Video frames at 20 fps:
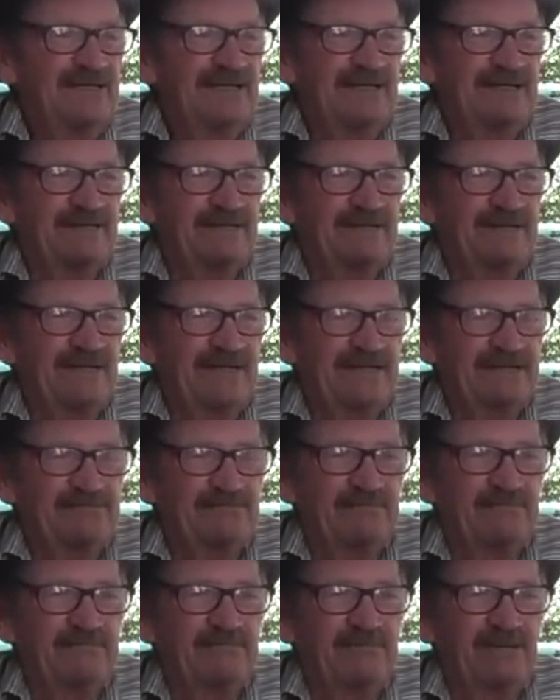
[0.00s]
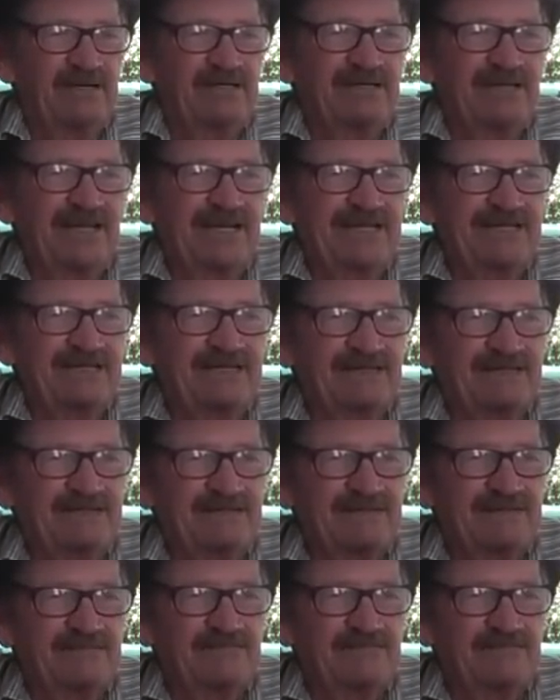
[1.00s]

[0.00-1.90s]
And and Bud there Layton,